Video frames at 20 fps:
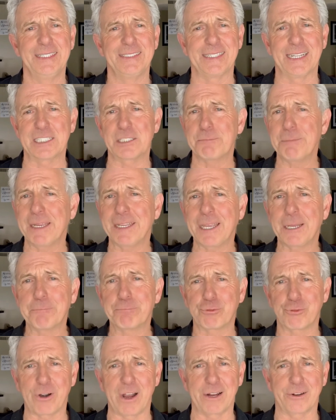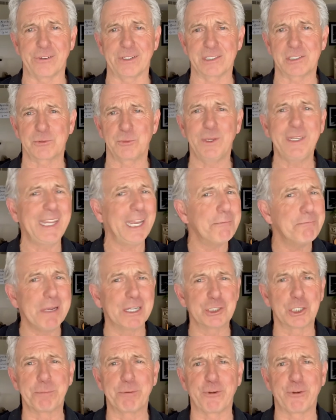That's making progress. We can't measure